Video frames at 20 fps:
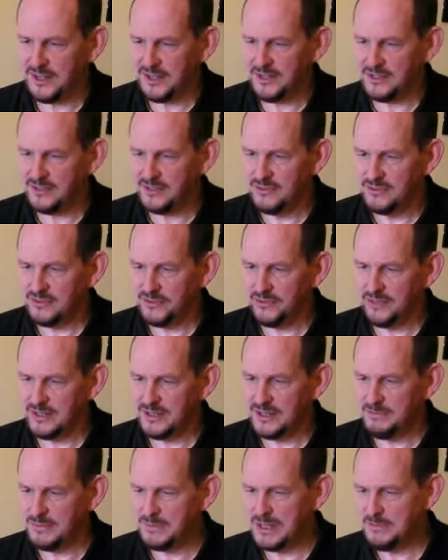Stick it
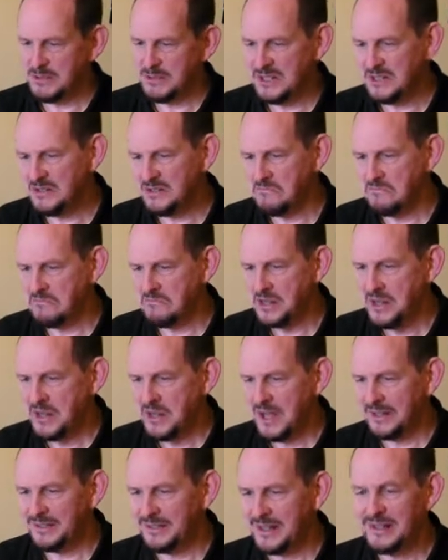alongside maybe a
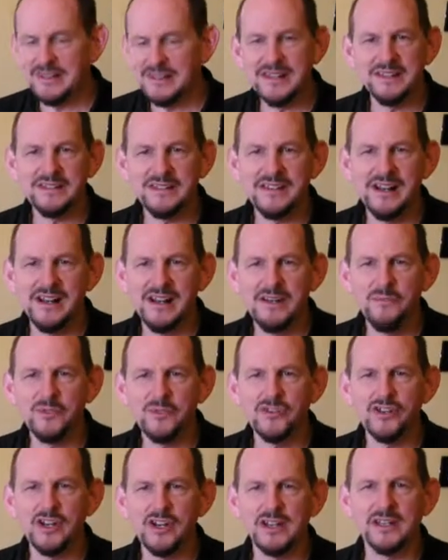
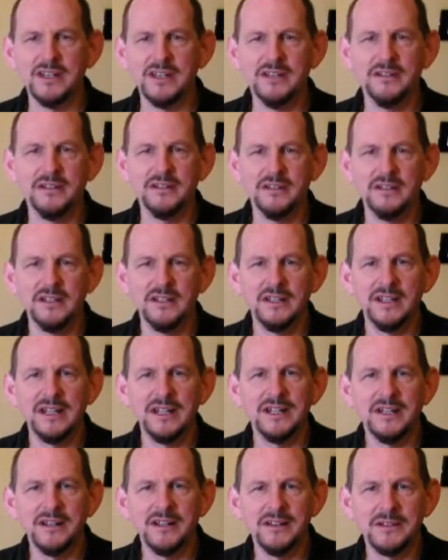tagliatelle with chicken
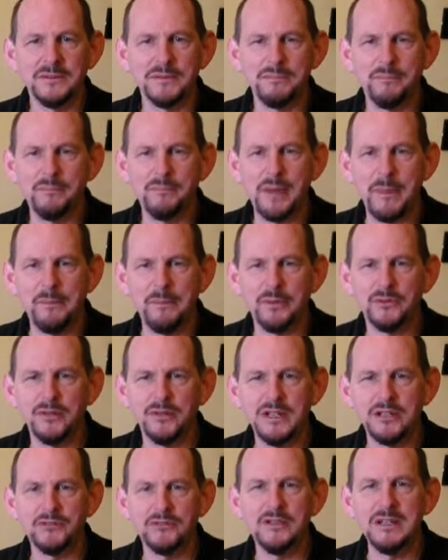in a light
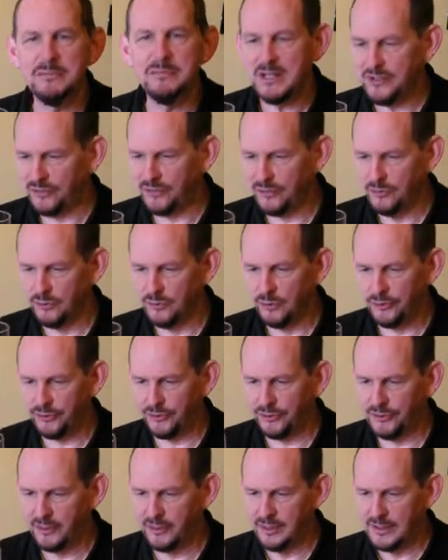peppery creamy
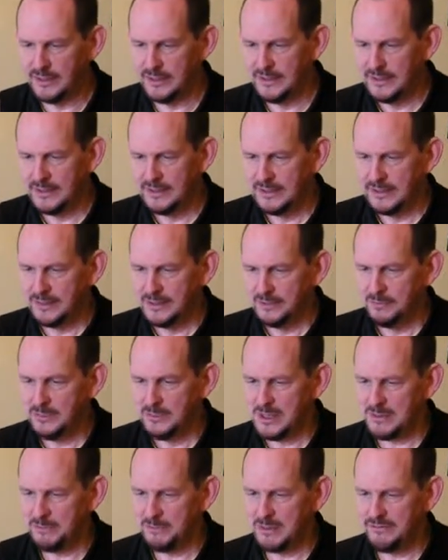sauce.
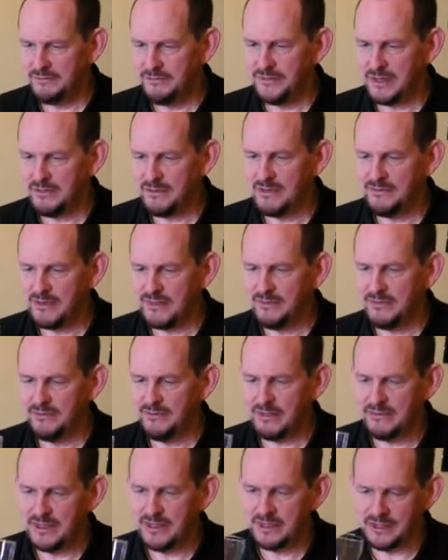Might be very,
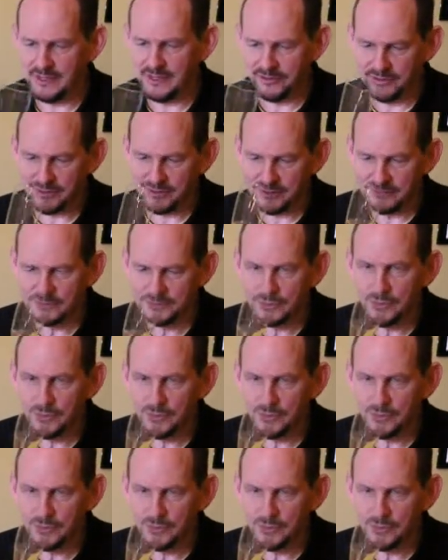very, very nice.